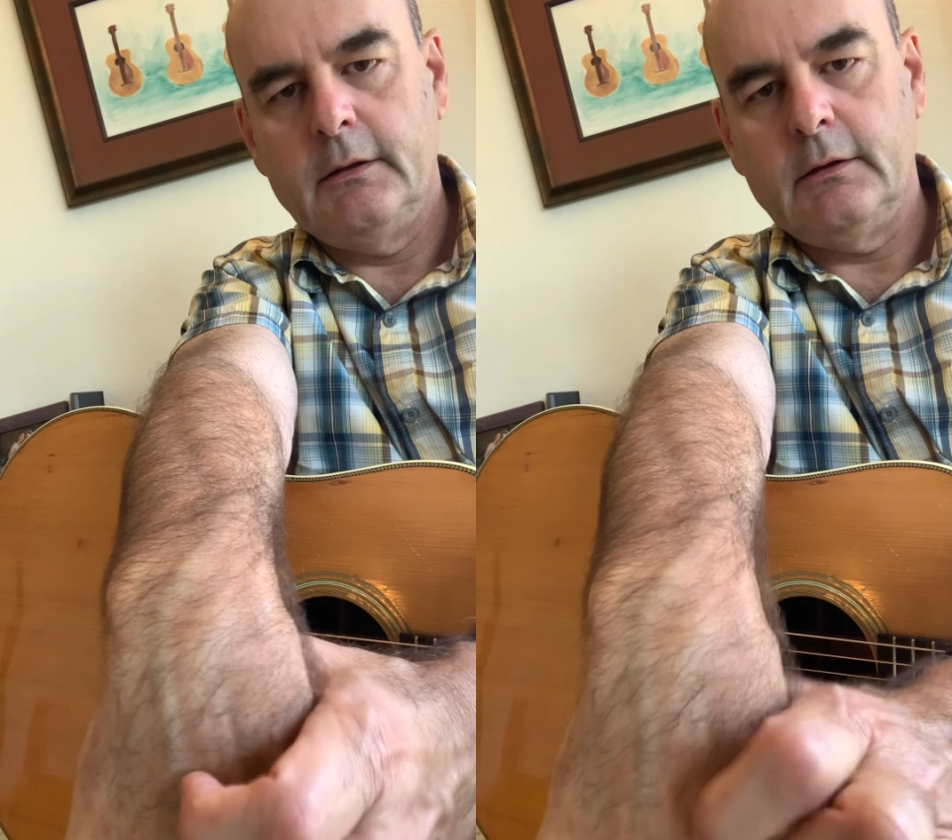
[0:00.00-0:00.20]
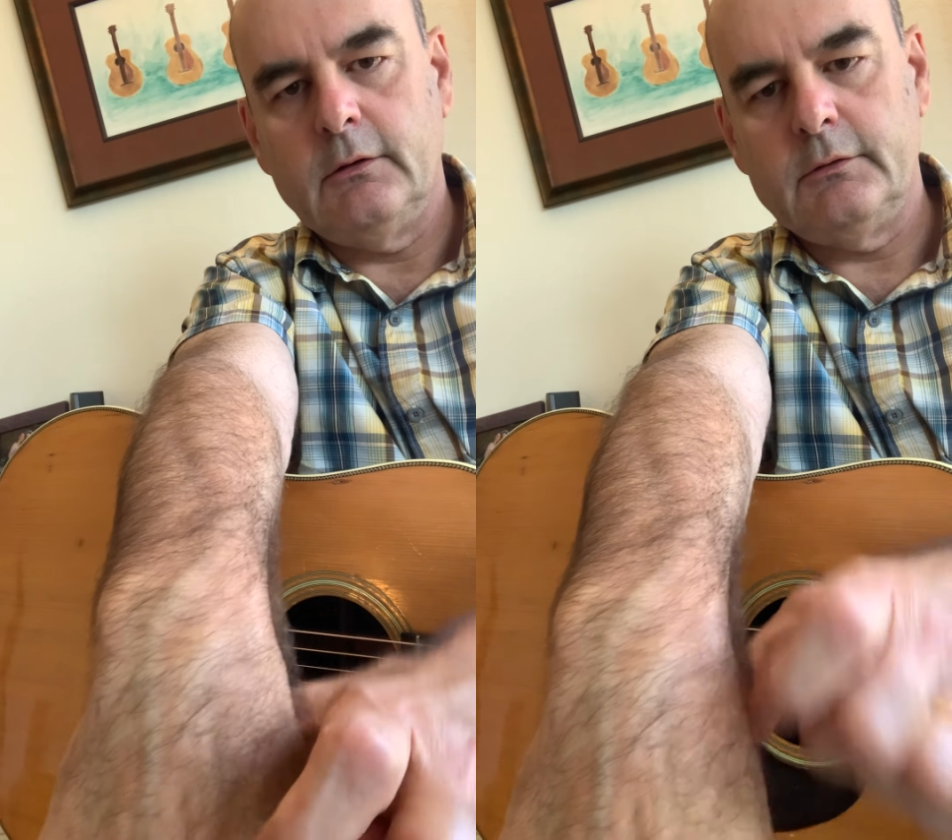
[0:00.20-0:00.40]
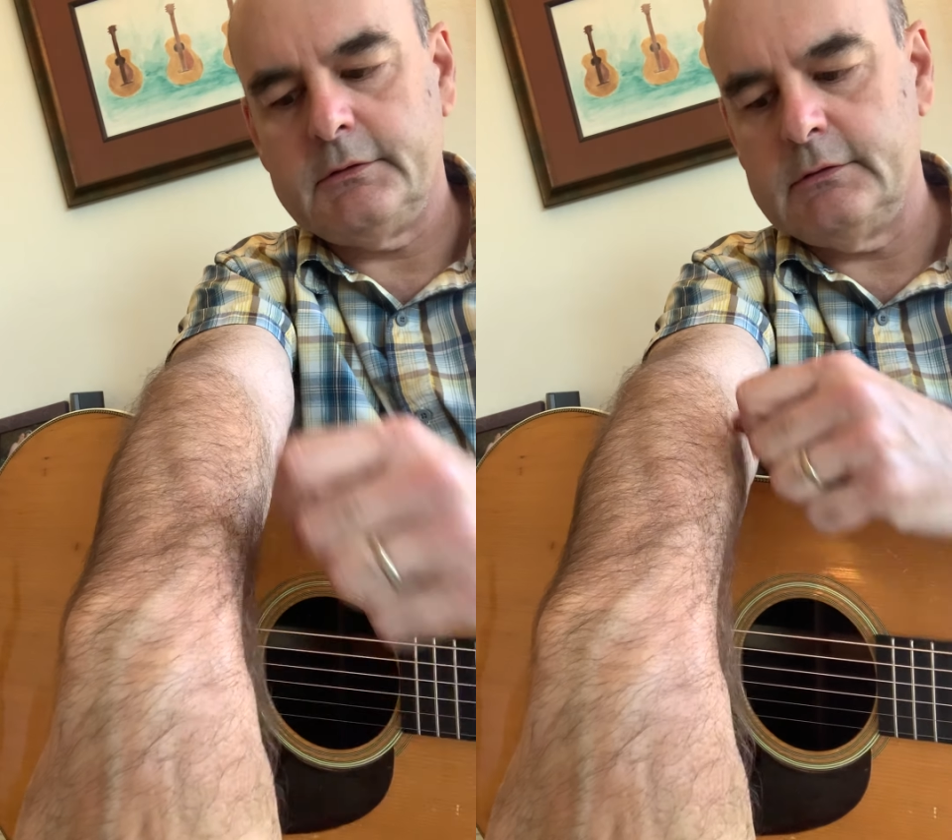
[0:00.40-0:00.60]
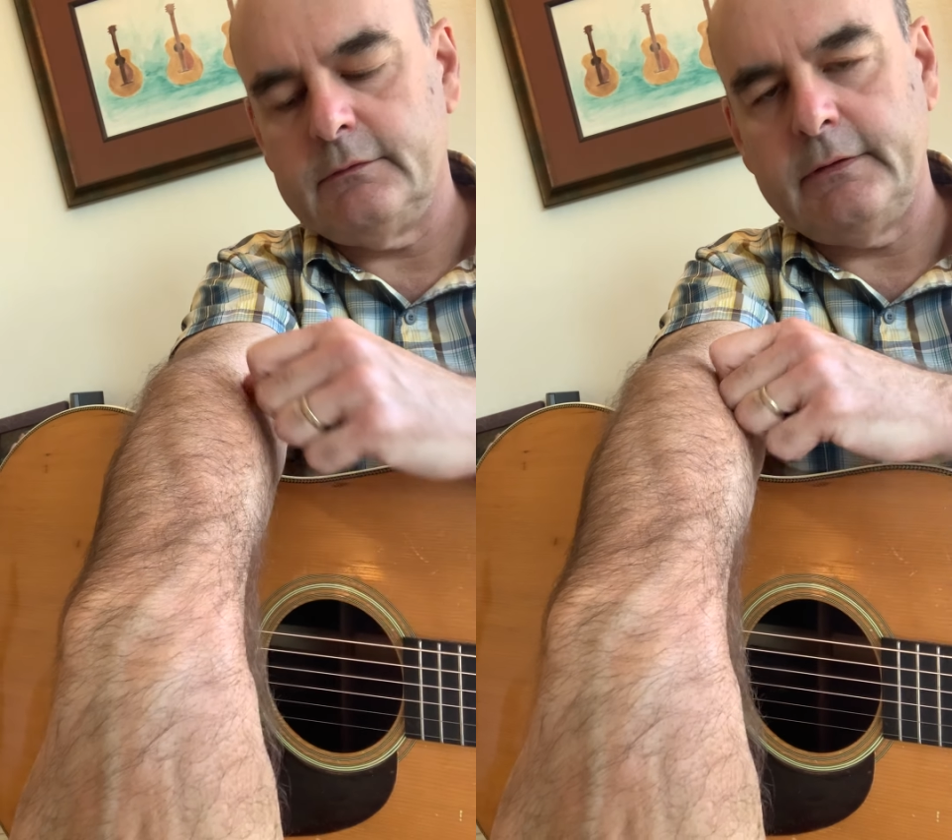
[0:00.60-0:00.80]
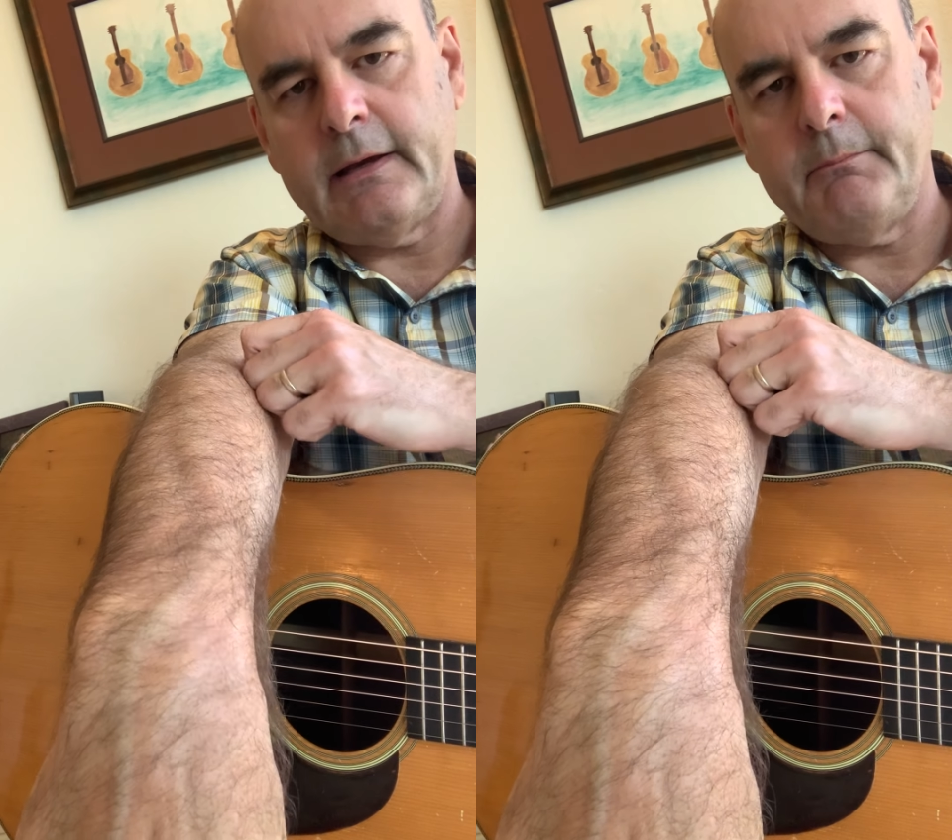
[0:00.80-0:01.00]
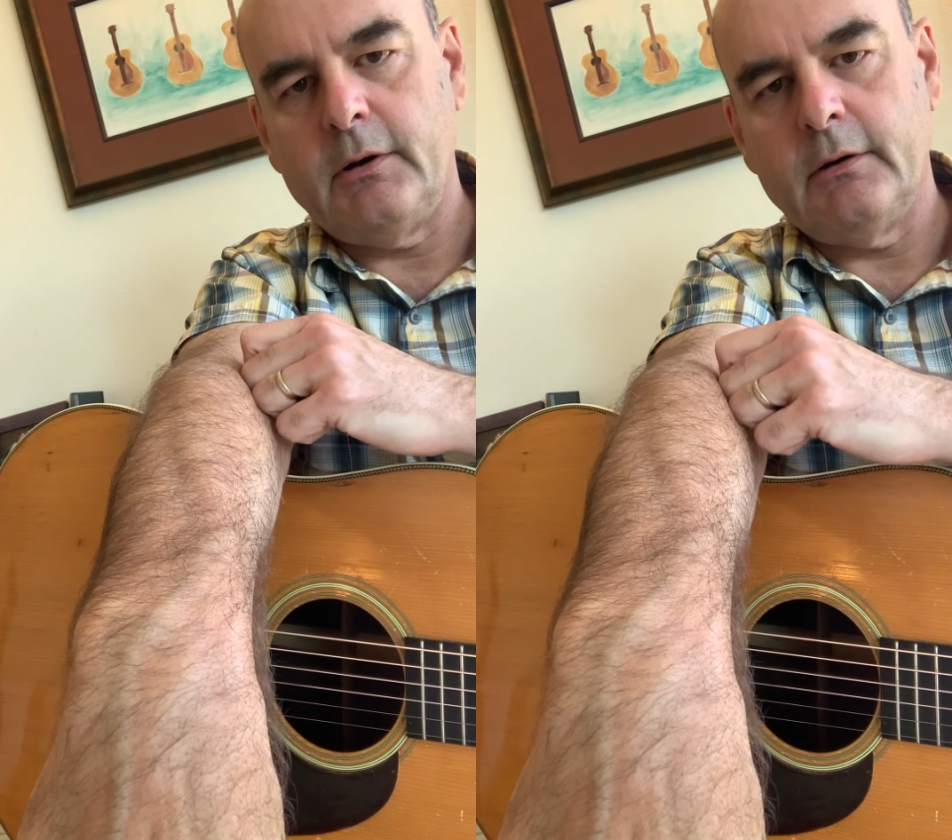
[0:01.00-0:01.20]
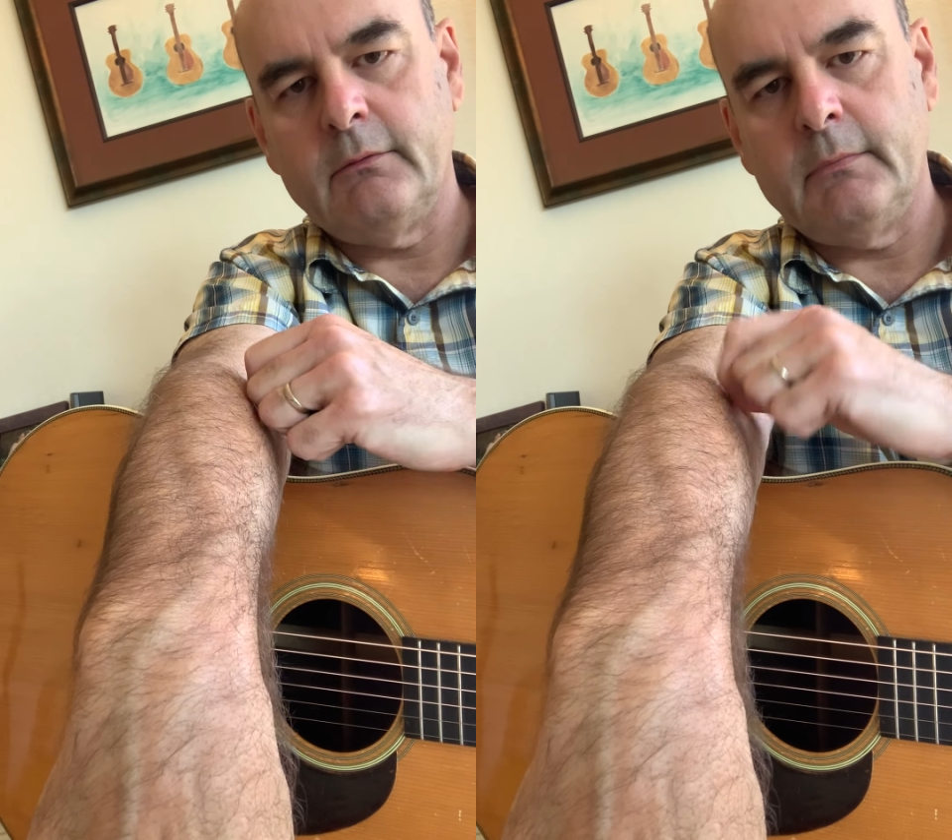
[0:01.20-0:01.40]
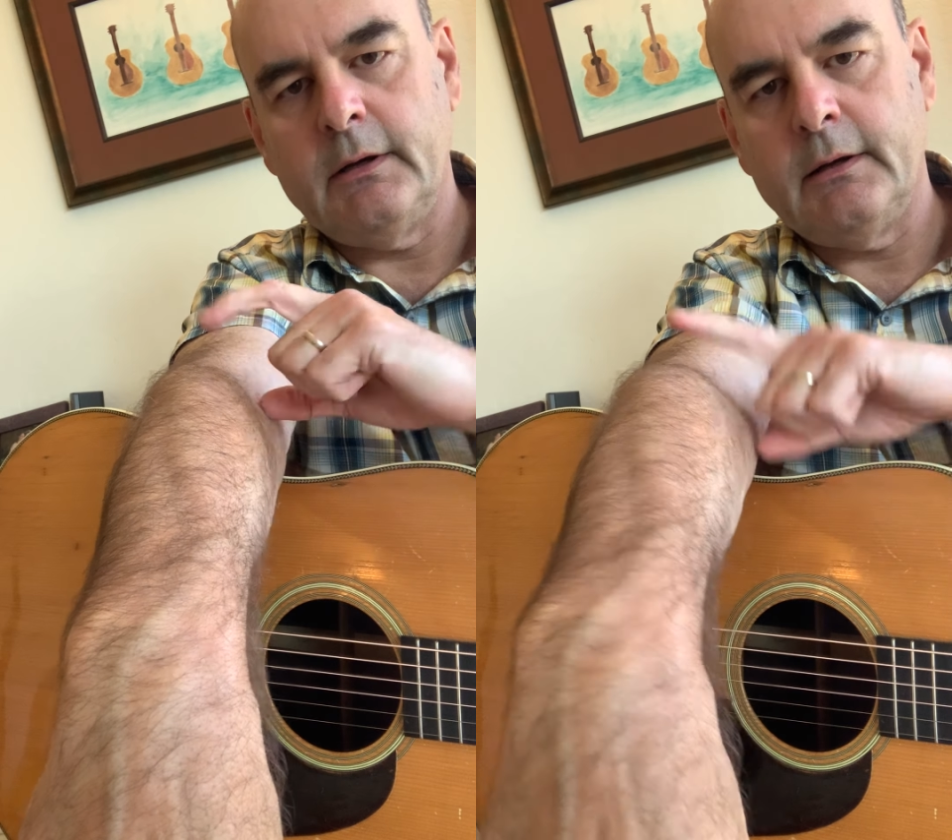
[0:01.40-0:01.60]
Now notice this flat part
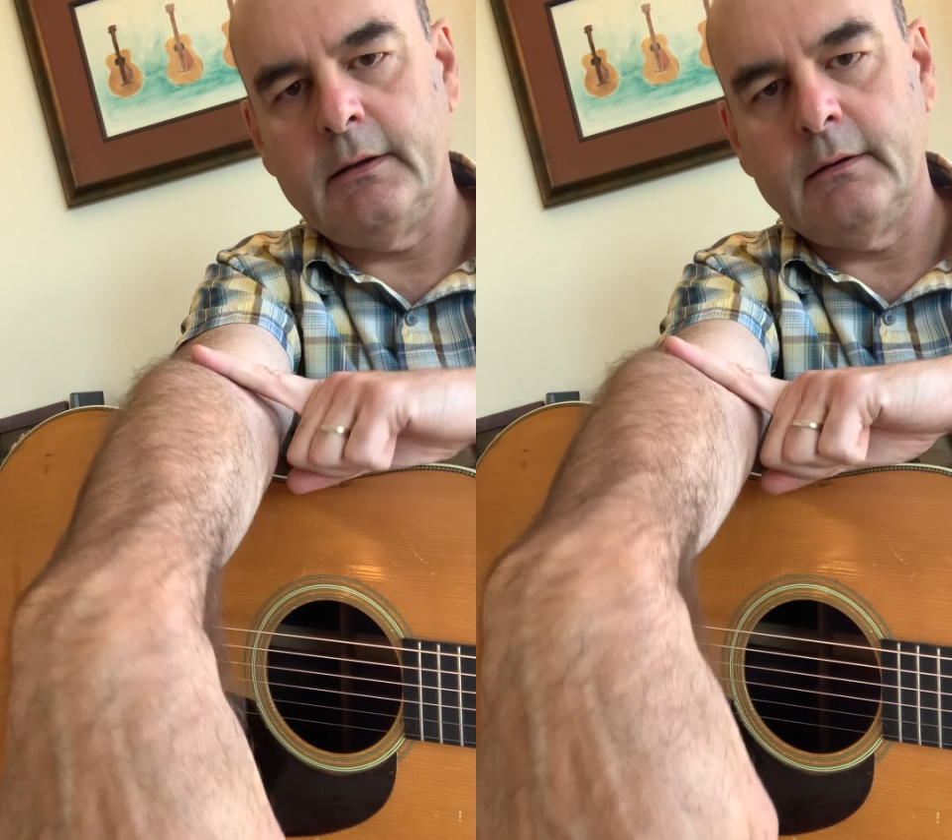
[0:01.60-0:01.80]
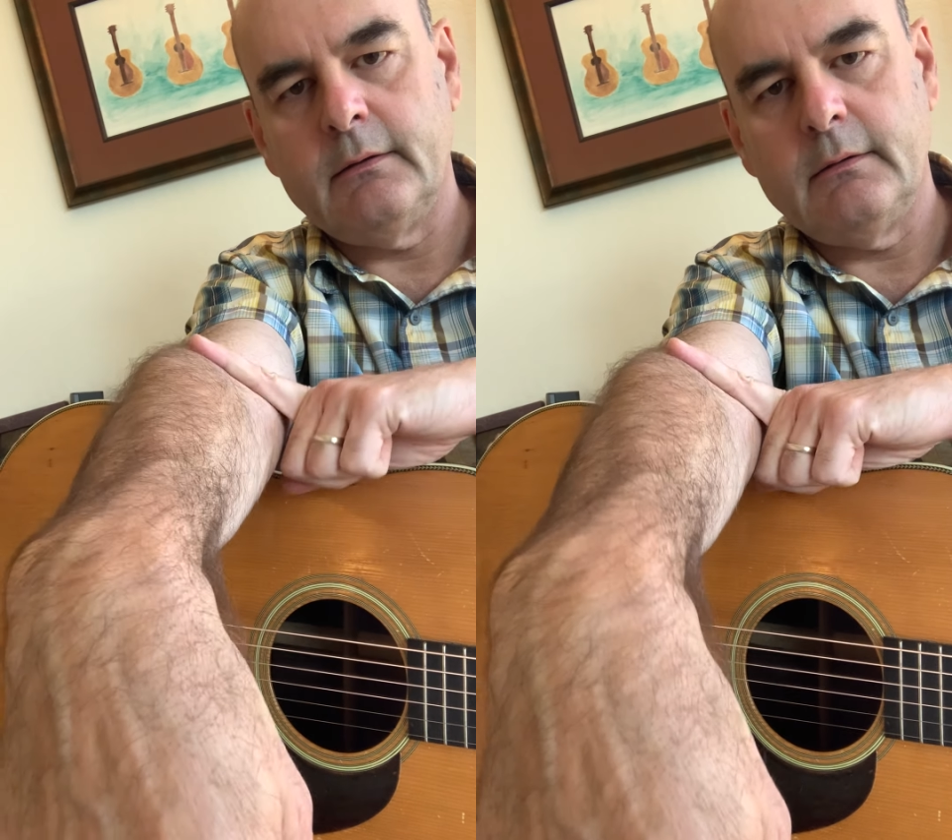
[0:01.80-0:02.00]
of my